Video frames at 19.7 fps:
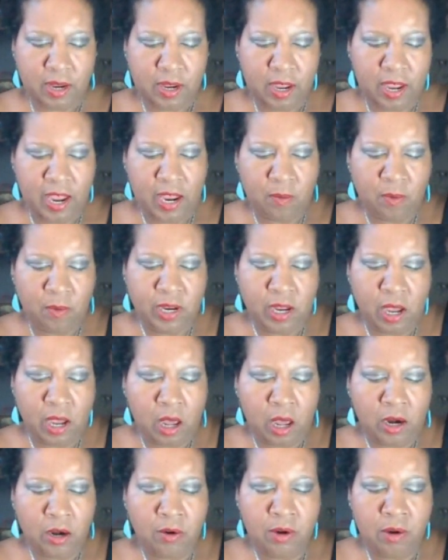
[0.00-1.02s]
And we
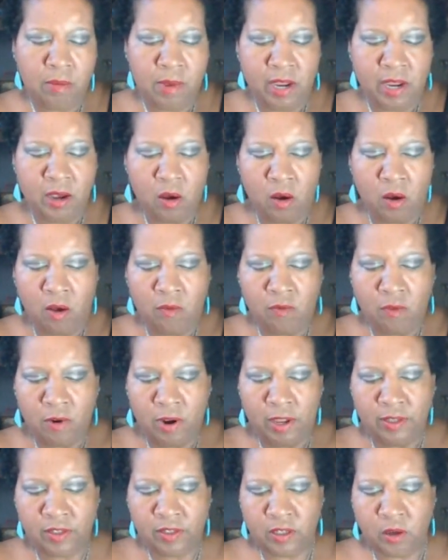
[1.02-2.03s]
honor and make
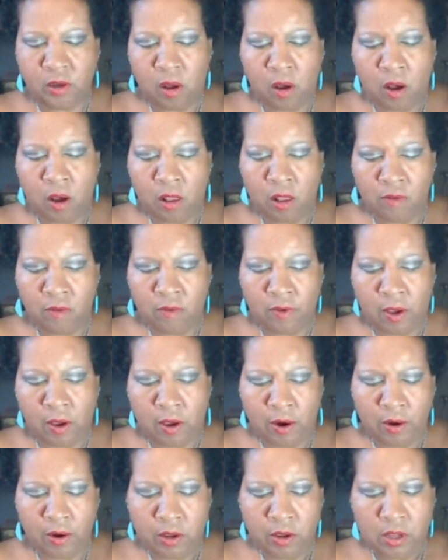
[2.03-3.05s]
offerings to all of
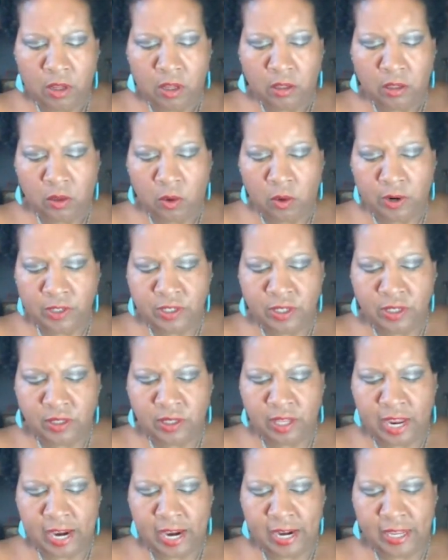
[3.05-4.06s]
our lords and
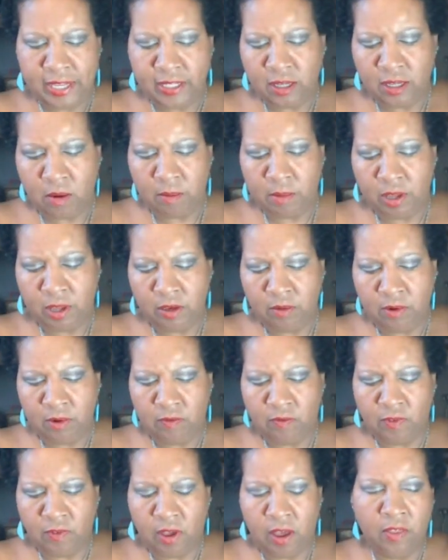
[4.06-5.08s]
ladies, our mother and
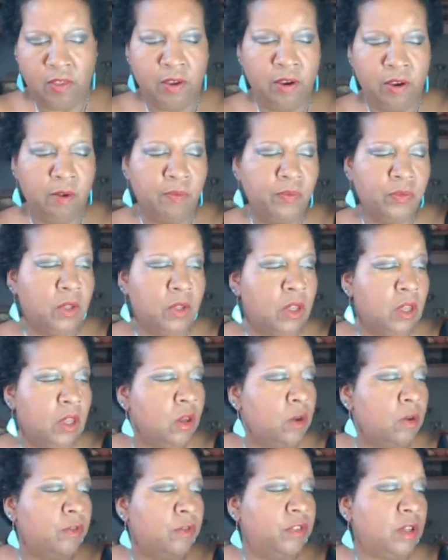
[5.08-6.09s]
father,
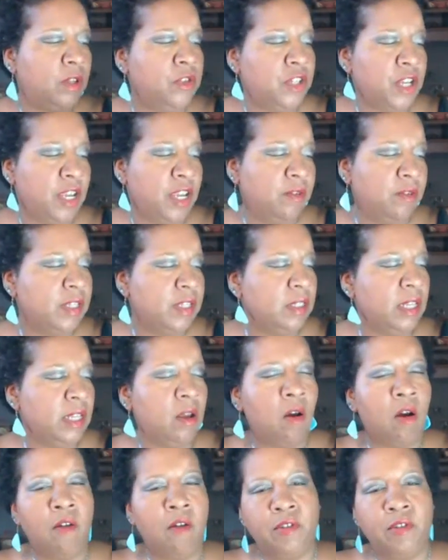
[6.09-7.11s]
who have so generously
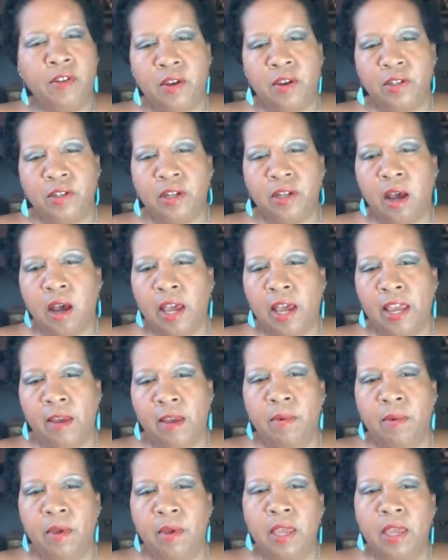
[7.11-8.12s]
offered their
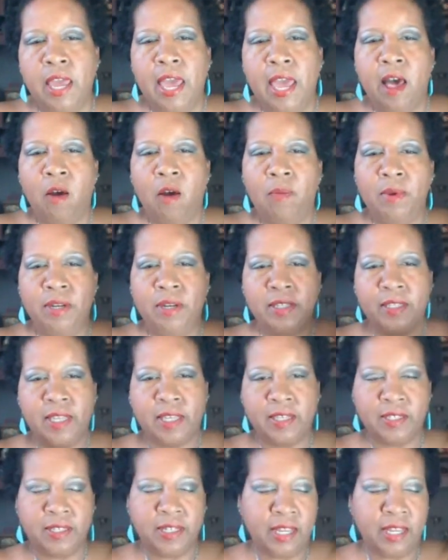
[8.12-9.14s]
time, help, and
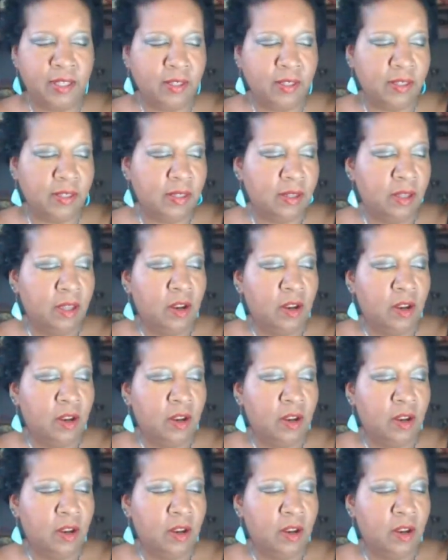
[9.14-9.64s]
assistance.